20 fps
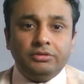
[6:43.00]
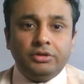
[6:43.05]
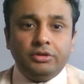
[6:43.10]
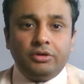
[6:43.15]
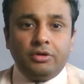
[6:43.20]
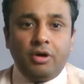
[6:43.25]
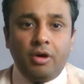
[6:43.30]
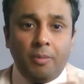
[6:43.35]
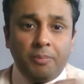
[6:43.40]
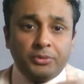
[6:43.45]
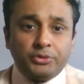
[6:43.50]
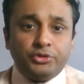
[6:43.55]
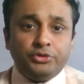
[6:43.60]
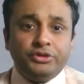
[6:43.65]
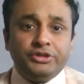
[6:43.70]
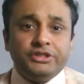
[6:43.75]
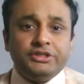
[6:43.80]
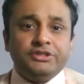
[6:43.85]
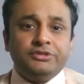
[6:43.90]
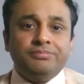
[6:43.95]
the
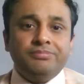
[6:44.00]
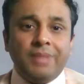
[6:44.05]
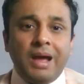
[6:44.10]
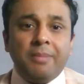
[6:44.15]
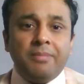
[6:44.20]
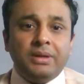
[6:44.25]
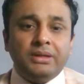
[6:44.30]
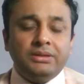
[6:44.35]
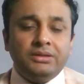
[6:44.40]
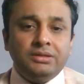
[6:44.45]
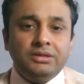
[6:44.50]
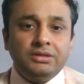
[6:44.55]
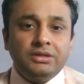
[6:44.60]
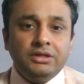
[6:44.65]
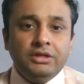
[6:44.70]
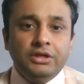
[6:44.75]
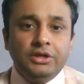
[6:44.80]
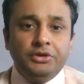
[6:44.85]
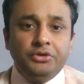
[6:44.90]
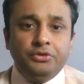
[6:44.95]
opportunity is mammoth,
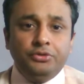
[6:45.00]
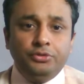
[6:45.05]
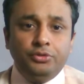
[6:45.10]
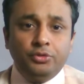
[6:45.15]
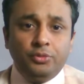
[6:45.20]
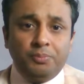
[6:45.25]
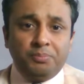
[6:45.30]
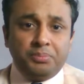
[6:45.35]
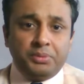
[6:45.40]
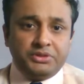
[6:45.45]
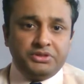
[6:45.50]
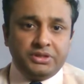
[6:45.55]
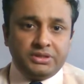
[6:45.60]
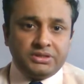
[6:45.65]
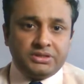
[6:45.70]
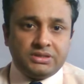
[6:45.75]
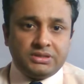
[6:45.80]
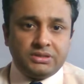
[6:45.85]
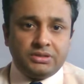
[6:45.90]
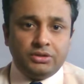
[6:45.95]
you
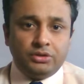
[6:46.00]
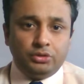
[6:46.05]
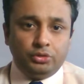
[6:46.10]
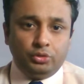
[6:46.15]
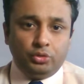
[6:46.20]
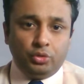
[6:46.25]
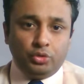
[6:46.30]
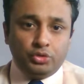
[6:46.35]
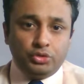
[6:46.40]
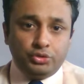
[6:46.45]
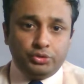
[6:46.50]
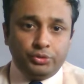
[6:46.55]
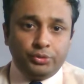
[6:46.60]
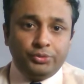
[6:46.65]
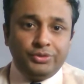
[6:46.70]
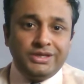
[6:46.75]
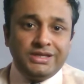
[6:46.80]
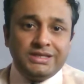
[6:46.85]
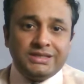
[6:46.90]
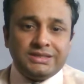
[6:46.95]
possess those
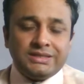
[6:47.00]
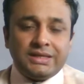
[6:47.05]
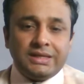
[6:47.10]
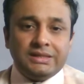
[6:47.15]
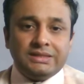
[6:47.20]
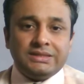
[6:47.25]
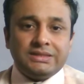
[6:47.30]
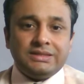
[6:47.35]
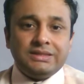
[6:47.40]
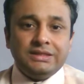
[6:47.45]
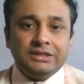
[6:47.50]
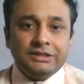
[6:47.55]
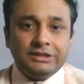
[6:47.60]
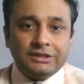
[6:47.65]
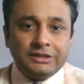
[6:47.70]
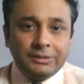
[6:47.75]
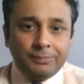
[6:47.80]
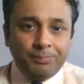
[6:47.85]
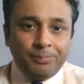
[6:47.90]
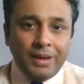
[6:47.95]
unique skills,
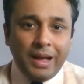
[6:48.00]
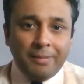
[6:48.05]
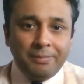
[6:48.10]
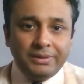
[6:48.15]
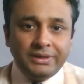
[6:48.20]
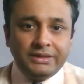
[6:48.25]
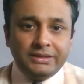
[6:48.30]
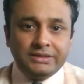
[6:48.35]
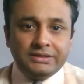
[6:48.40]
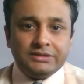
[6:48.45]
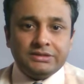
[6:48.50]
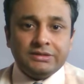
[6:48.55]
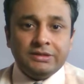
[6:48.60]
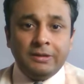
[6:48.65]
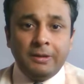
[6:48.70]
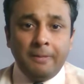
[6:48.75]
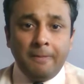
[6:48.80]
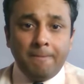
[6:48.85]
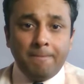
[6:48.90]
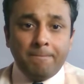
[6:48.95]
capabilities,
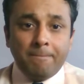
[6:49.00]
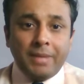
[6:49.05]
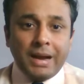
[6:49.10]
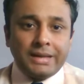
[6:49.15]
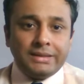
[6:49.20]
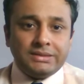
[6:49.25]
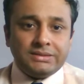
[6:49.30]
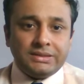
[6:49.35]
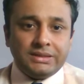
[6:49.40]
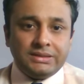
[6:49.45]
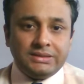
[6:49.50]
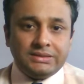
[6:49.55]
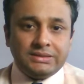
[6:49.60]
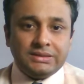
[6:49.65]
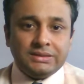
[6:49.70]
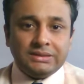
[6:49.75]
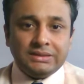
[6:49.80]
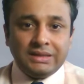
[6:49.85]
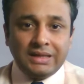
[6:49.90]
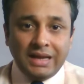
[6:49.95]
mindset,
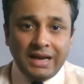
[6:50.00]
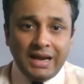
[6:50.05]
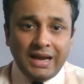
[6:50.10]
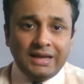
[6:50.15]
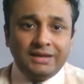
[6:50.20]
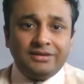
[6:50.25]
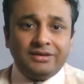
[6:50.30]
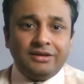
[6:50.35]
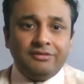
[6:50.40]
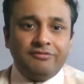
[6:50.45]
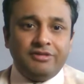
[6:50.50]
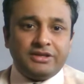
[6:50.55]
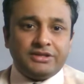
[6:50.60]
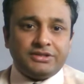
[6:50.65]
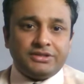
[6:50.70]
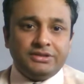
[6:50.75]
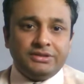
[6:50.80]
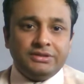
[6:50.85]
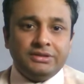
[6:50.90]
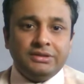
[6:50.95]
and
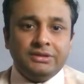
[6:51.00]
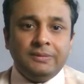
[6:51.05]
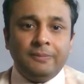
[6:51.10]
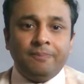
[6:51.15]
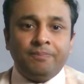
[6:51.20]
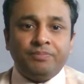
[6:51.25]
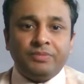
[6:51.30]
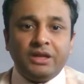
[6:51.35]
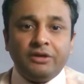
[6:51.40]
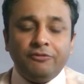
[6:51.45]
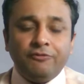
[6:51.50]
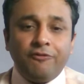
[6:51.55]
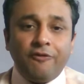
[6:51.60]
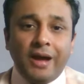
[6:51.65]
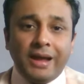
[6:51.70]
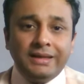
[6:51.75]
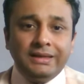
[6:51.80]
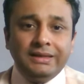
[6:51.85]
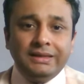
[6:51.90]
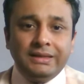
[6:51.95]
conviction that
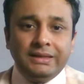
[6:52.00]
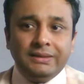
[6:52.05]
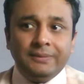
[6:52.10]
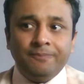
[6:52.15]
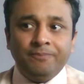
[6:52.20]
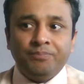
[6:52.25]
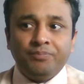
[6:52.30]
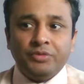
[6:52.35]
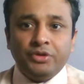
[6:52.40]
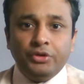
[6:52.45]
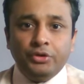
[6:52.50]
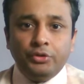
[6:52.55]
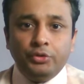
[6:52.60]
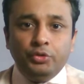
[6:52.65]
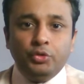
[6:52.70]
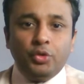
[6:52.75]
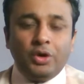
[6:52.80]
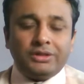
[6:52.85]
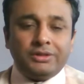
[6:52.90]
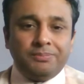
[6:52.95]
finally
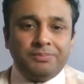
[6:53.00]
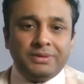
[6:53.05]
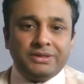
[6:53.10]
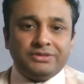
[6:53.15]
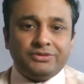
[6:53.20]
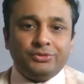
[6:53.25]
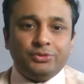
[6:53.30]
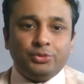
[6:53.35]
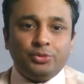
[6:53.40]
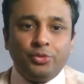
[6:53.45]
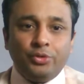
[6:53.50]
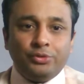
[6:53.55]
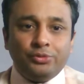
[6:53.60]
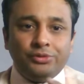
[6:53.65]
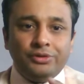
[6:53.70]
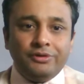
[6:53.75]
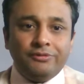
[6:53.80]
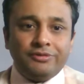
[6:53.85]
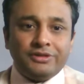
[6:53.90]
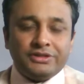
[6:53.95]
you are the person who's going
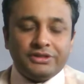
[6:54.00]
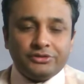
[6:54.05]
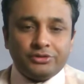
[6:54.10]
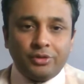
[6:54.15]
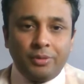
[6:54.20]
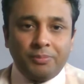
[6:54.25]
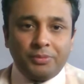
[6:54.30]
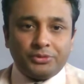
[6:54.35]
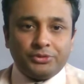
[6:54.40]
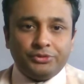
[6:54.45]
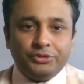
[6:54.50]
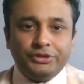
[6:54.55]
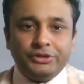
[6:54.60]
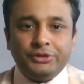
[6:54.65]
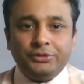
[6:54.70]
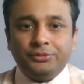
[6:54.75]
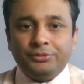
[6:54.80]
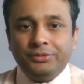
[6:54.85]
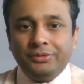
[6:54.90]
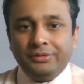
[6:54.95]
to leverage this
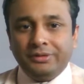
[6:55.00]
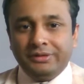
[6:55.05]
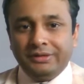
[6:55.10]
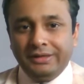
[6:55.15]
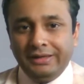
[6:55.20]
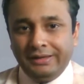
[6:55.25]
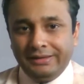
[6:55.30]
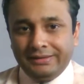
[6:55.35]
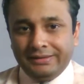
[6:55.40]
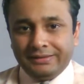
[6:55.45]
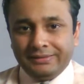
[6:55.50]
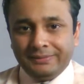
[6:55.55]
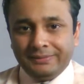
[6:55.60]
opportunity to the hilt.